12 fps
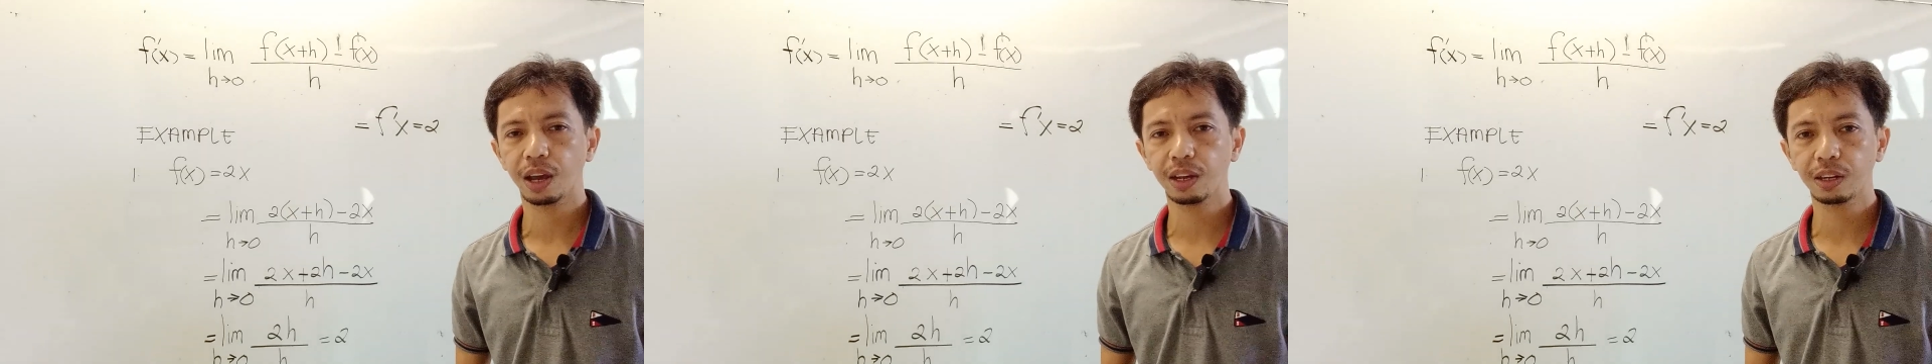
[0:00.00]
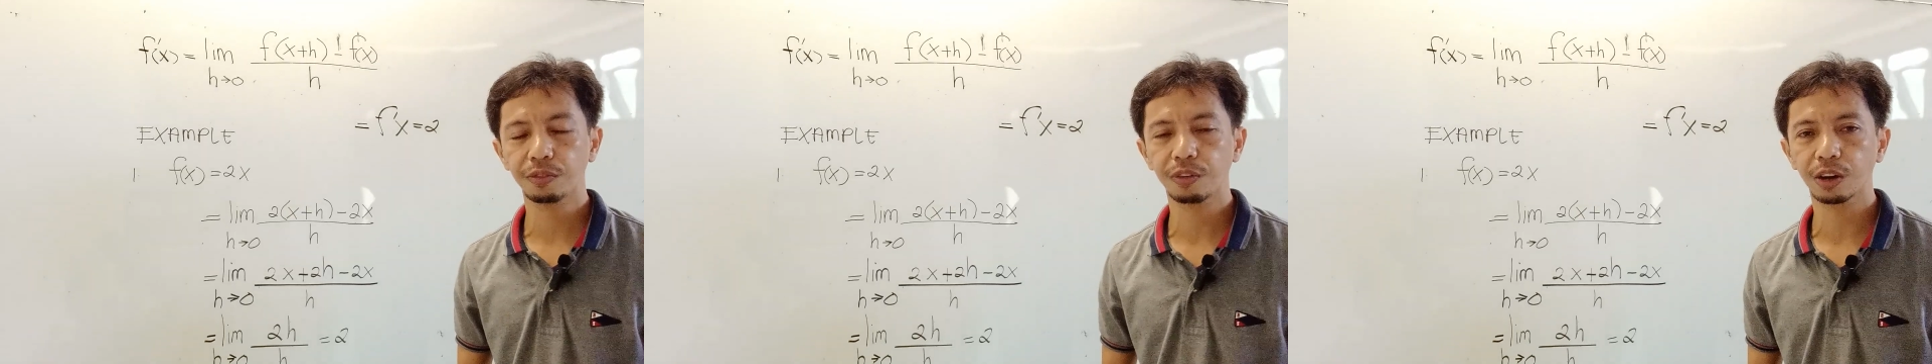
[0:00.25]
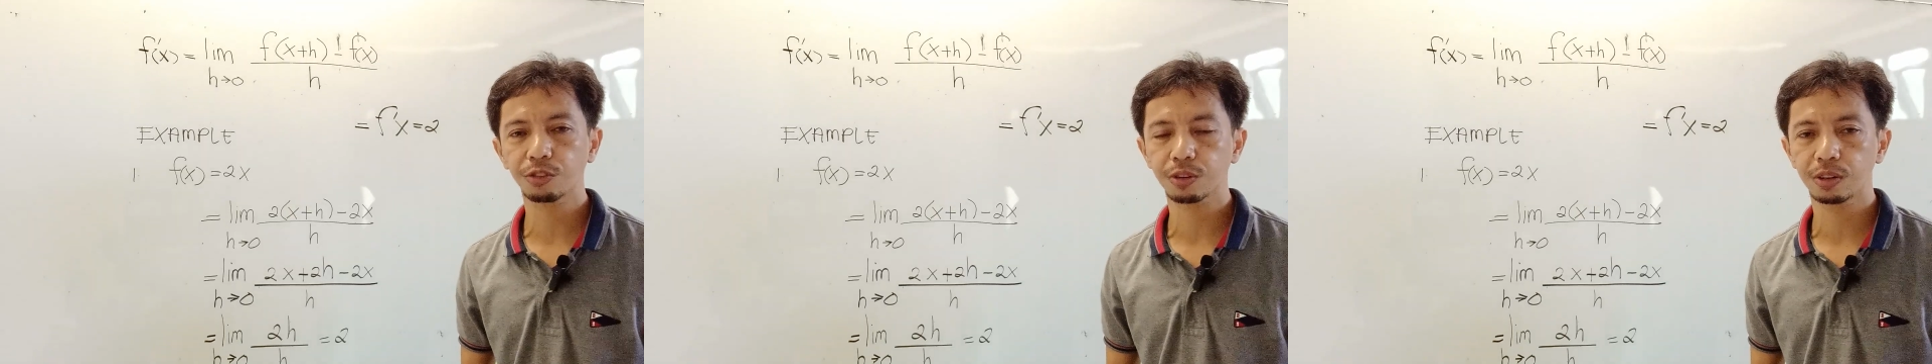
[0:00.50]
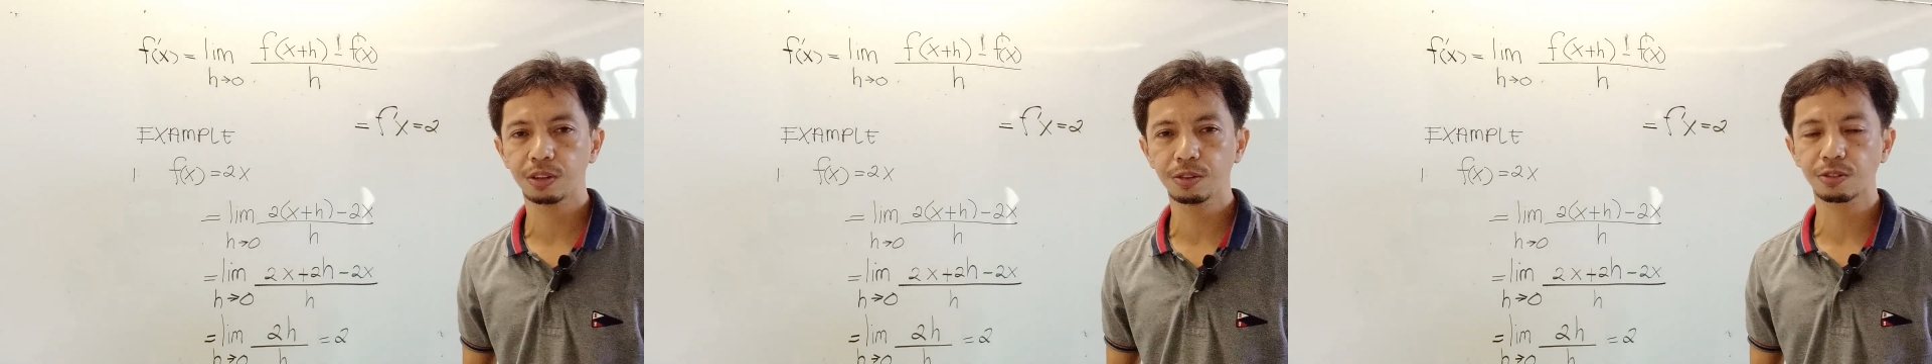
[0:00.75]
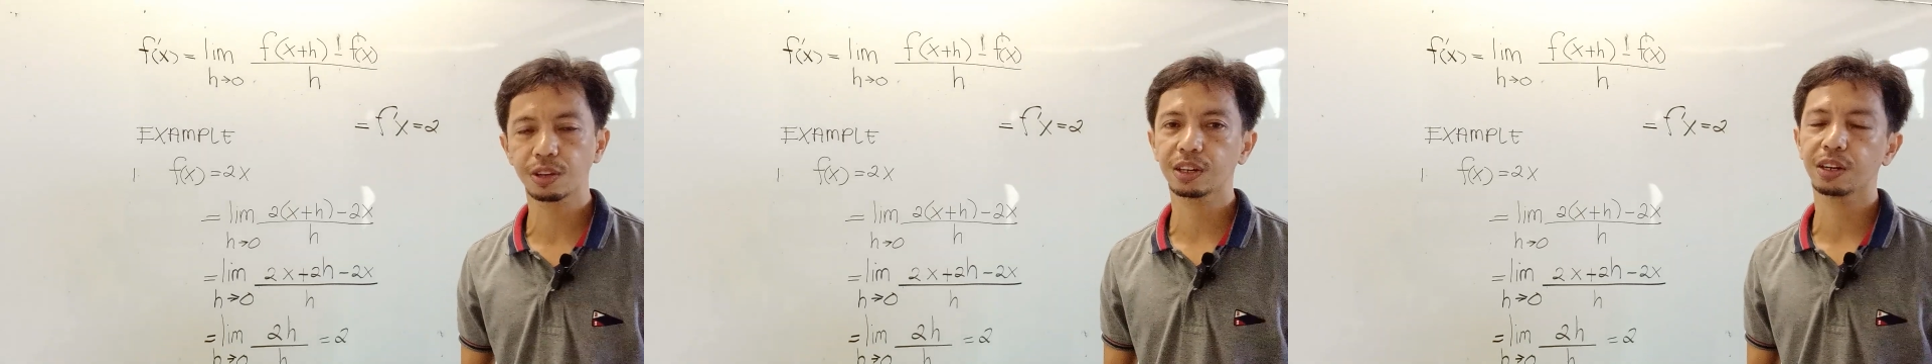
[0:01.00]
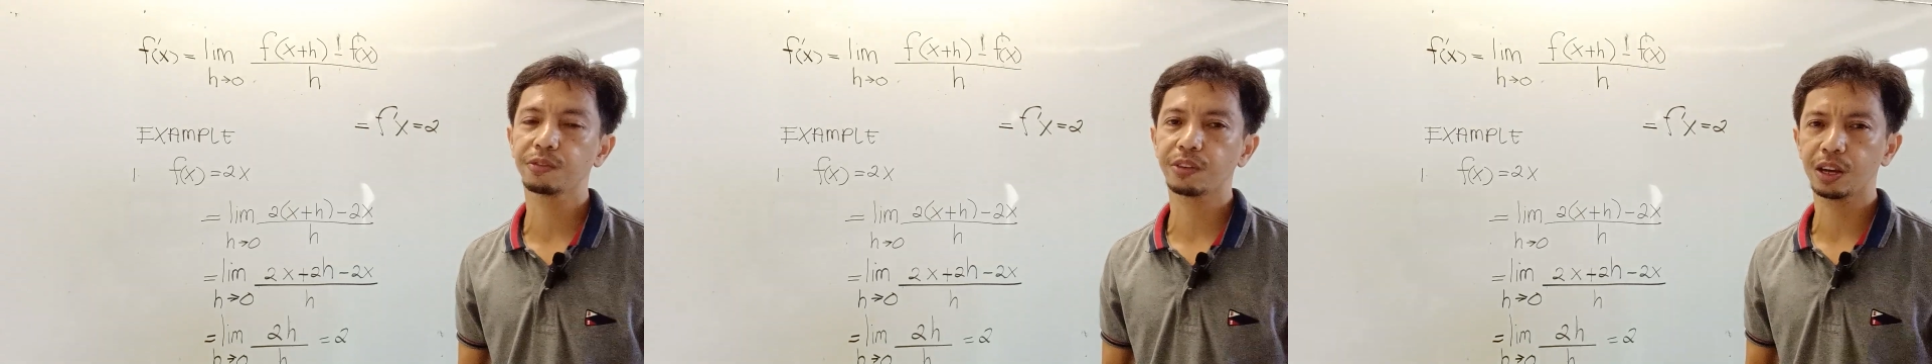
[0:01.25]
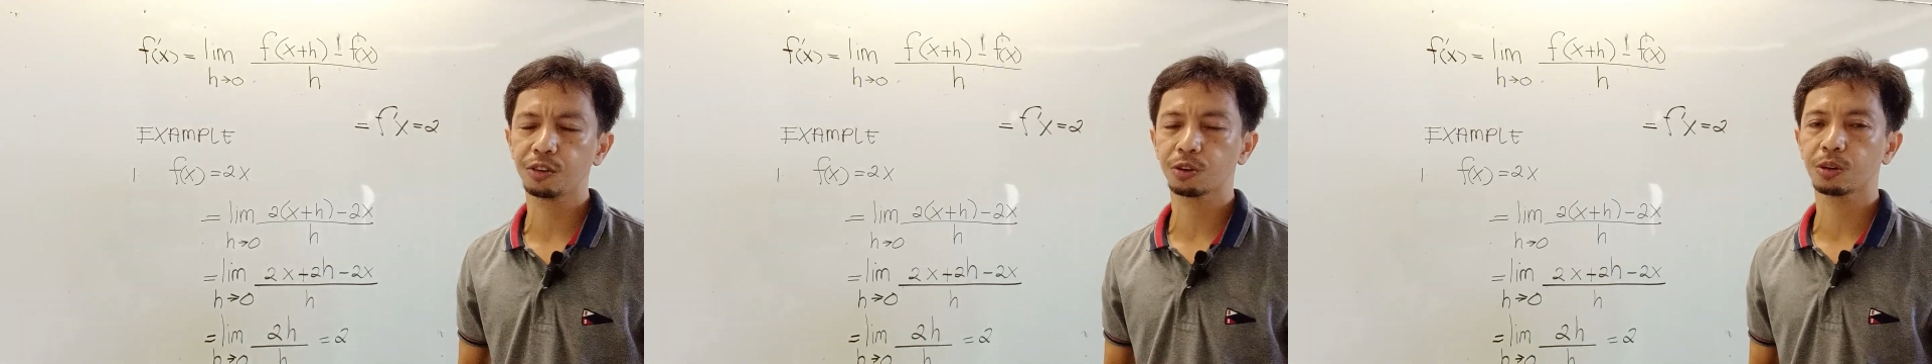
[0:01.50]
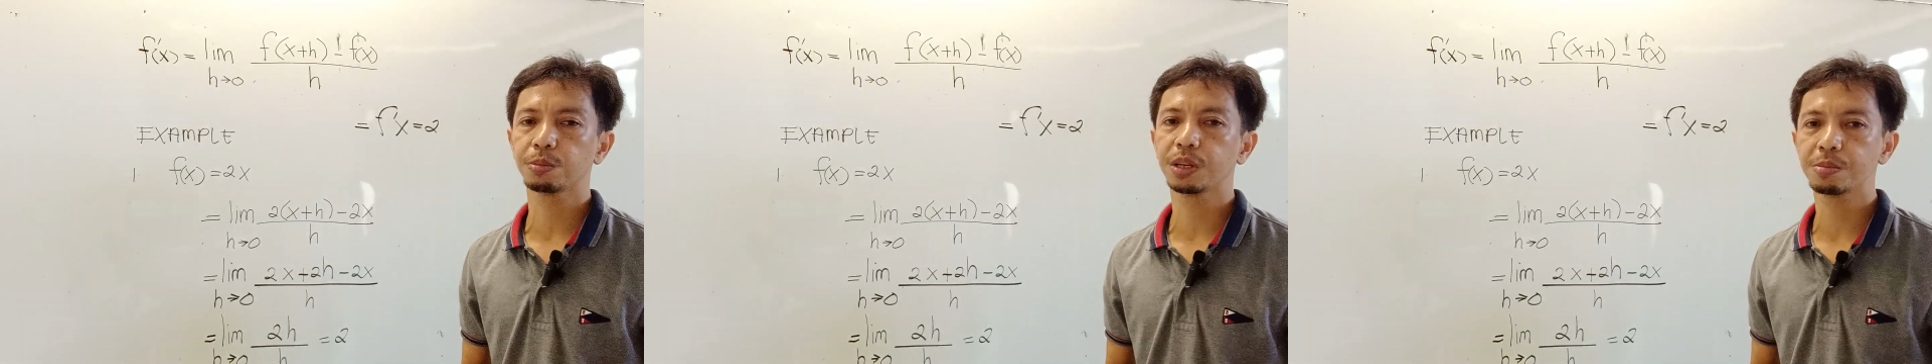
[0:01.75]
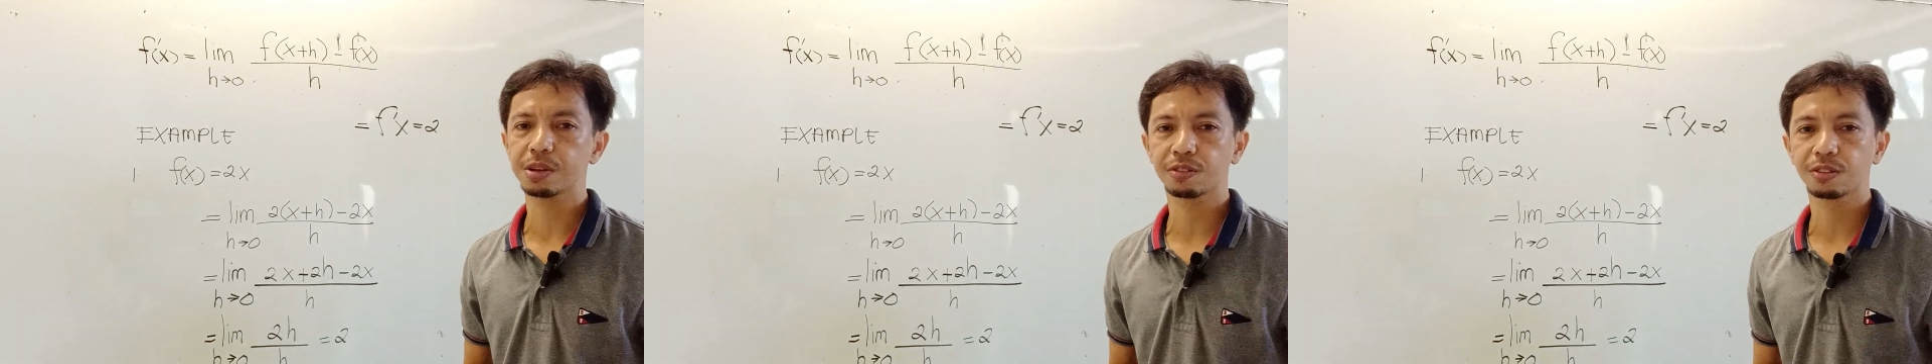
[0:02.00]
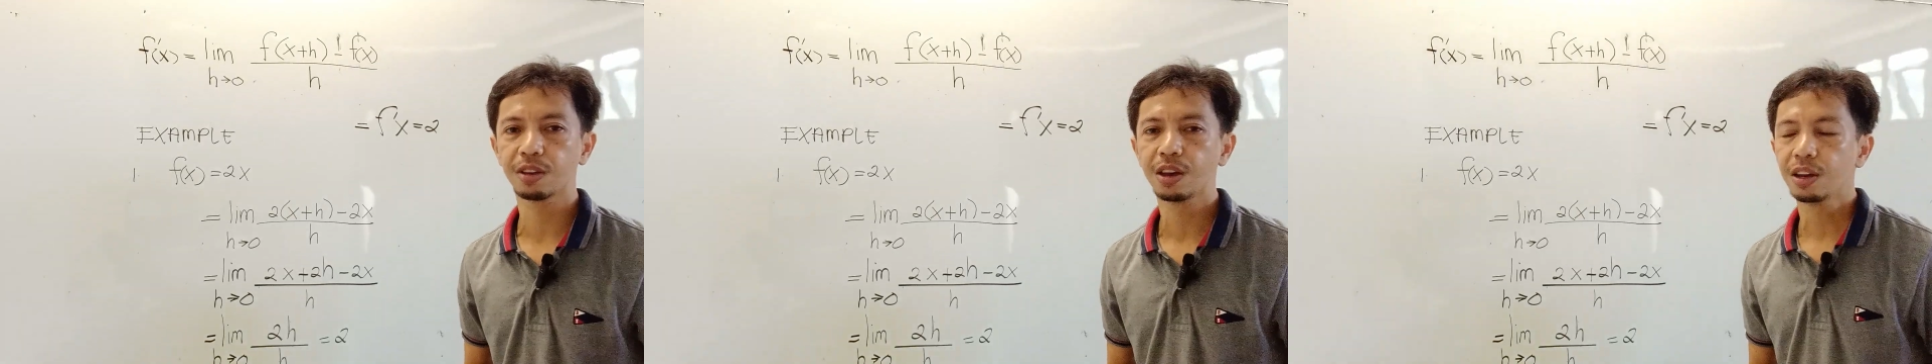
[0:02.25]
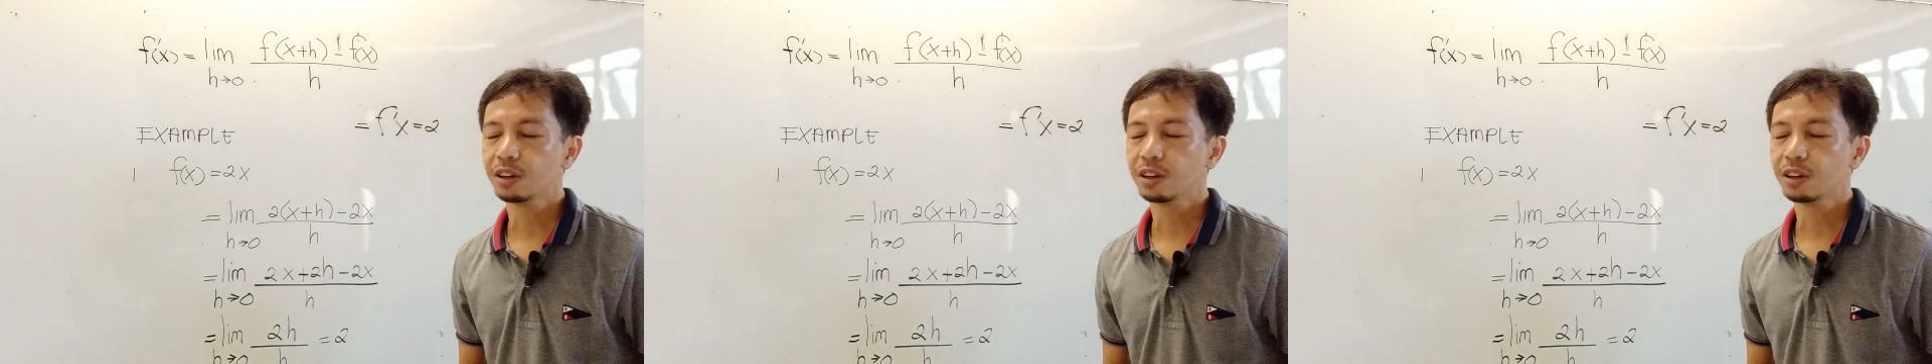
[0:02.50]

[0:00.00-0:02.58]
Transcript: any function using the definition of limits.